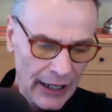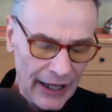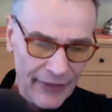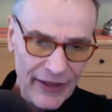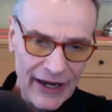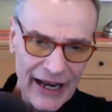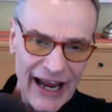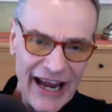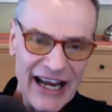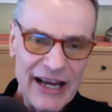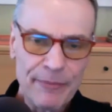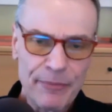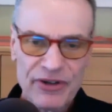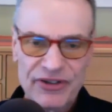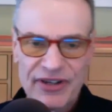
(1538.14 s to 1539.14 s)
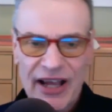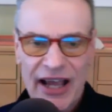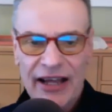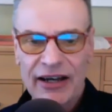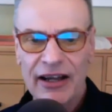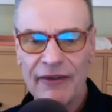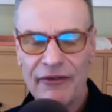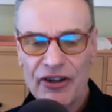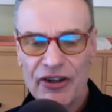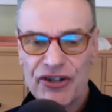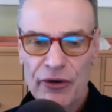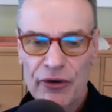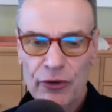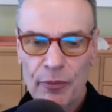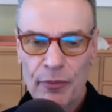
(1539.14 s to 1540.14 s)
that 80% of the
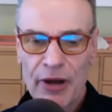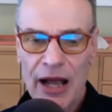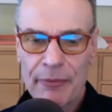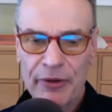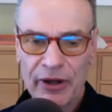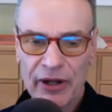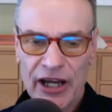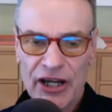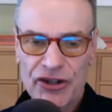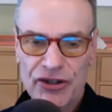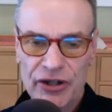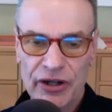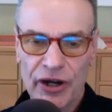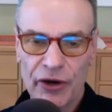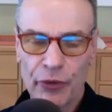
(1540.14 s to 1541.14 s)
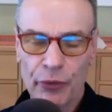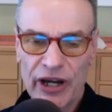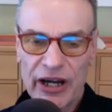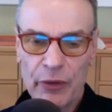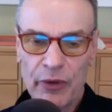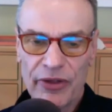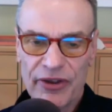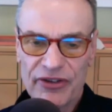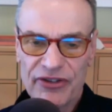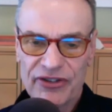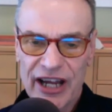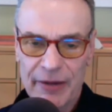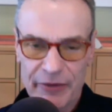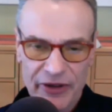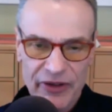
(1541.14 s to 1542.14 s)
general population agree with the
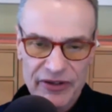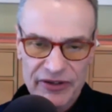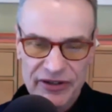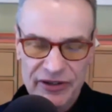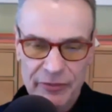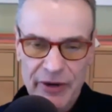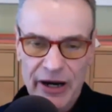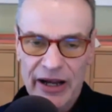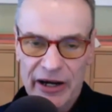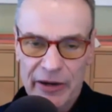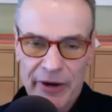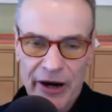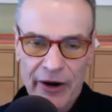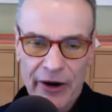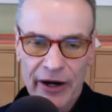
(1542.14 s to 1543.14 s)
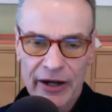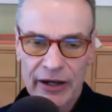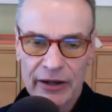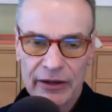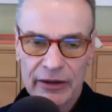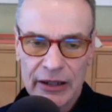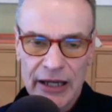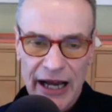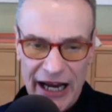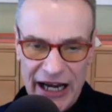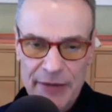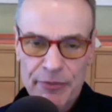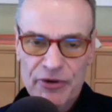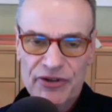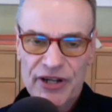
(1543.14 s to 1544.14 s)
statement, this is in America,
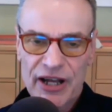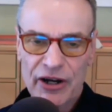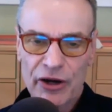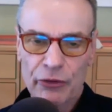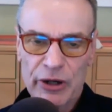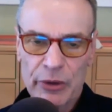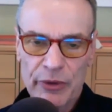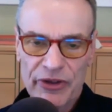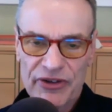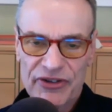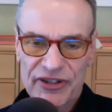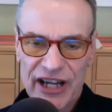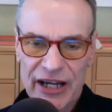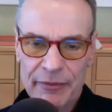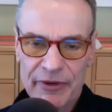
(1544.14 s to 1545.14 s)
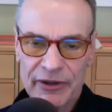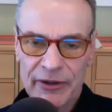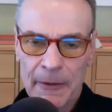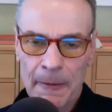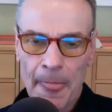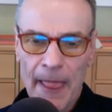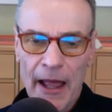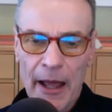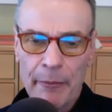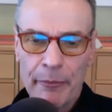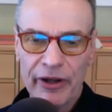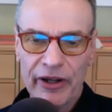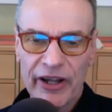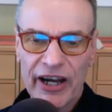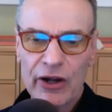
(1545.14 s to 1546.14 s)
80% agree with the statement,
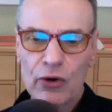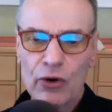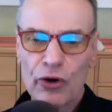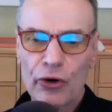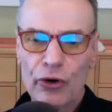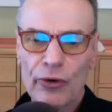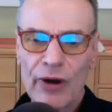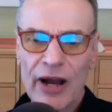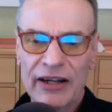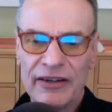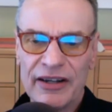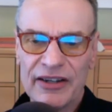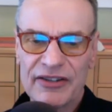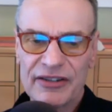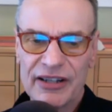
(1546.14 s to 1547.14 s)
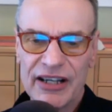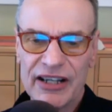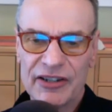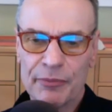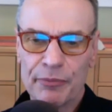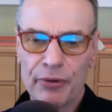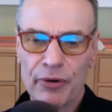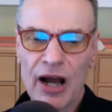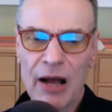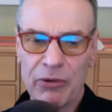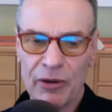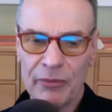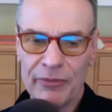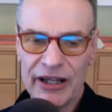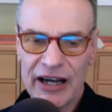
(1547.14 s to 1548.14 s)
political correctness is a
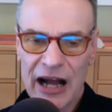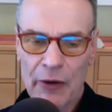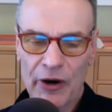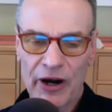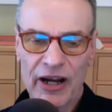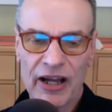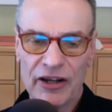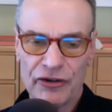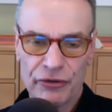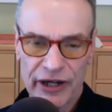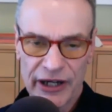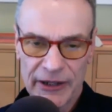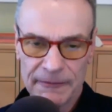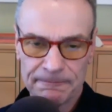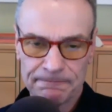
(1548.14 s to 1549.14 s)
problem in our country.